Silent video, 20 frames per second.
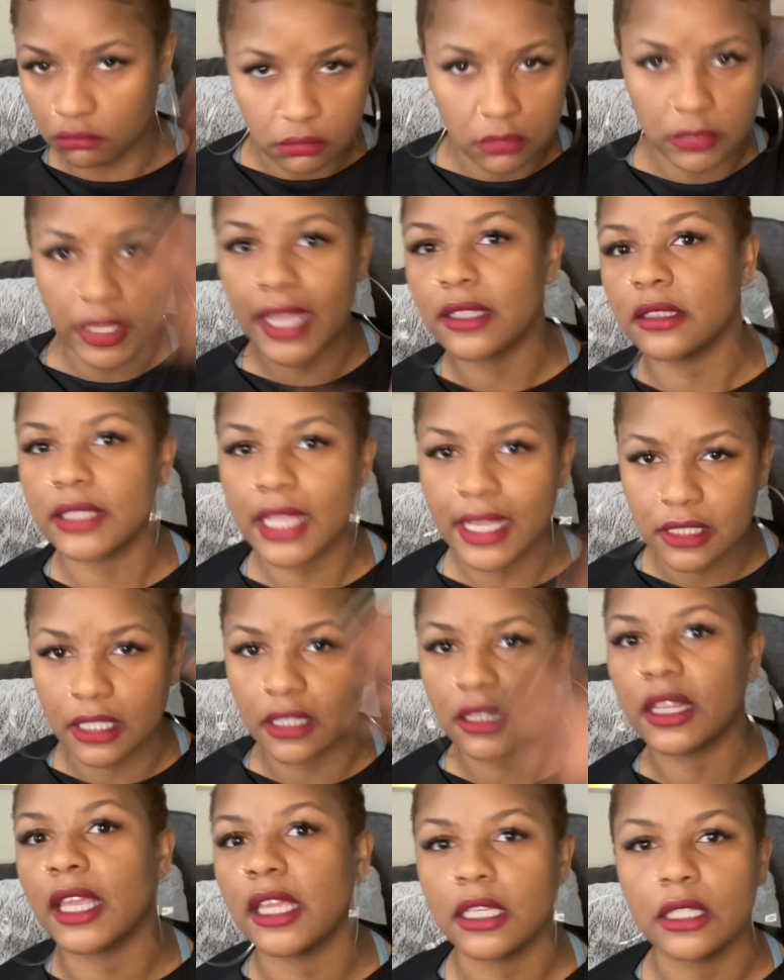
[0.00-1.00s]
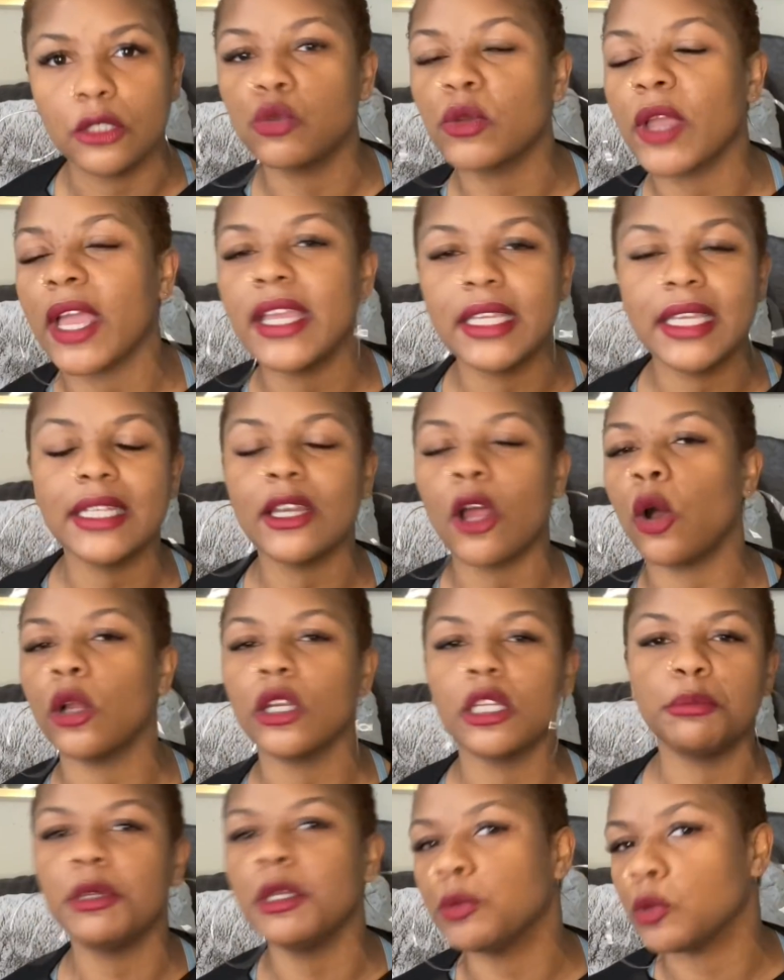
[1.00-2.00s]
That's a thing. You can't get all
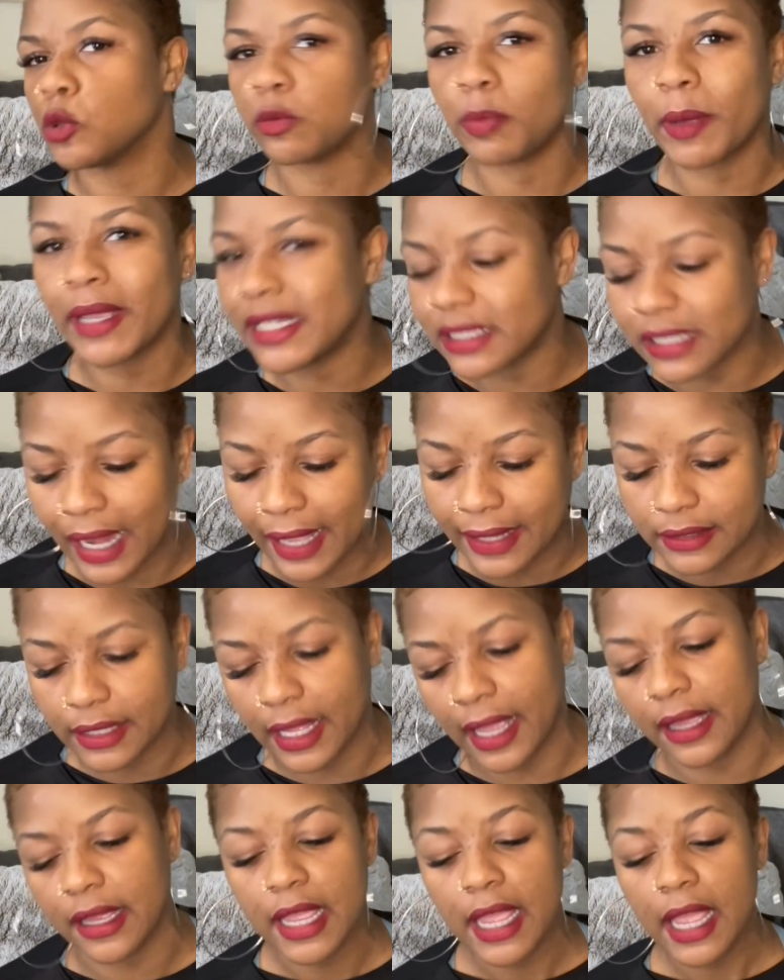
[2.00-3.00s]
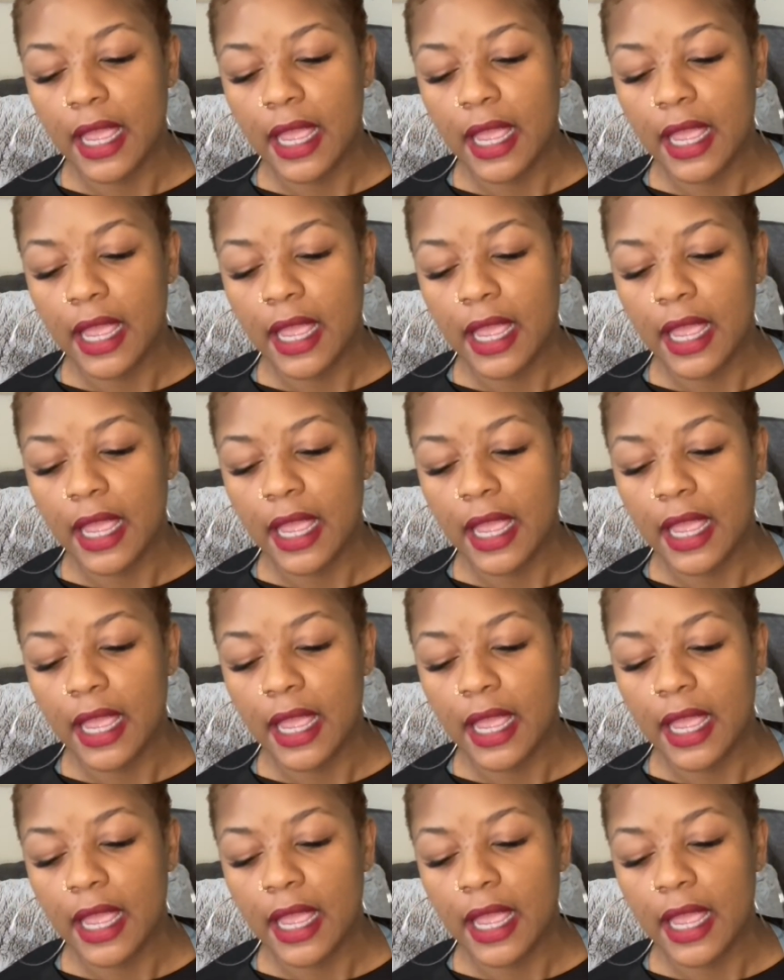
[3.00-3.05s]
in people's space like that.